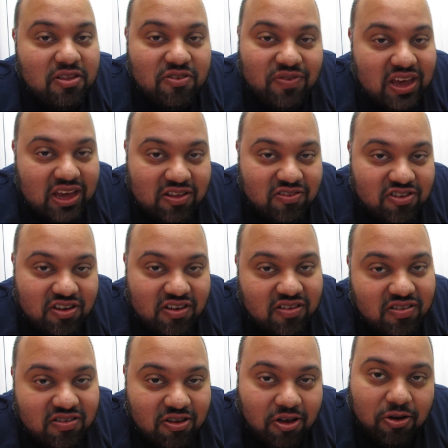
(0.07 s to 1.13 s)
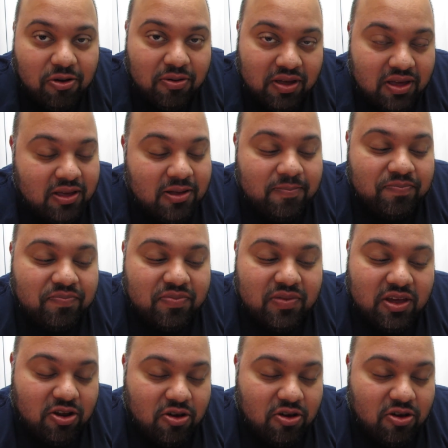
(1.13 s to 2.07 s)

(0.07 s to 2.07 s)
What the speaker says: it's vegan cheese, so, you